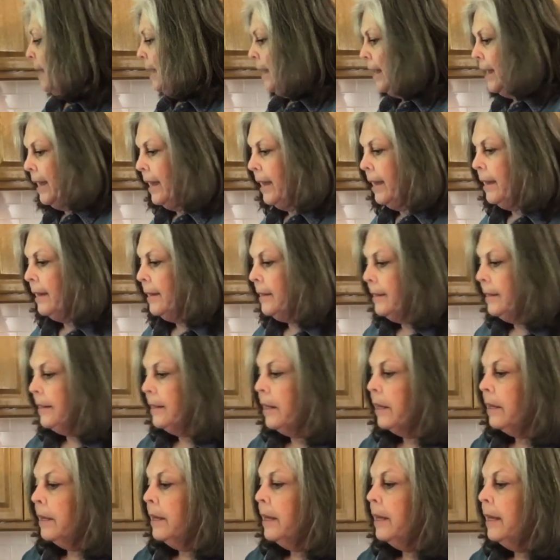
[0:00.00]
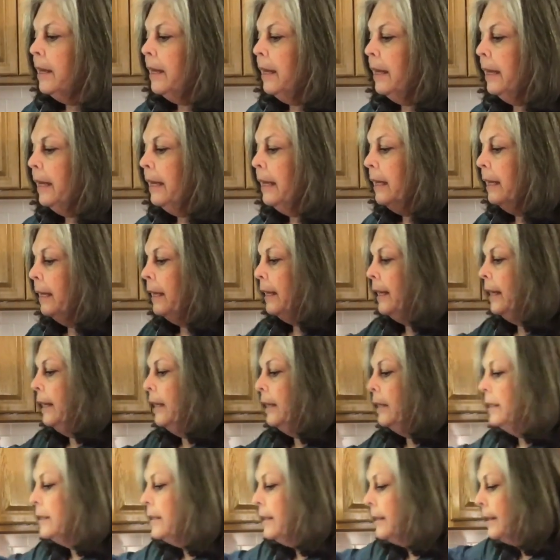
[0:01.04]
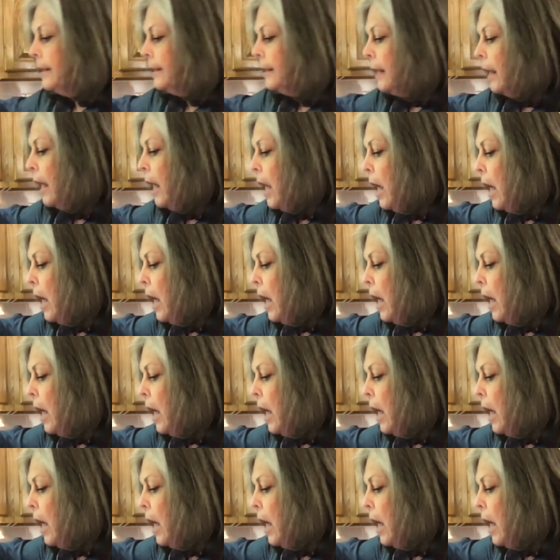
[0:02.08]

And it's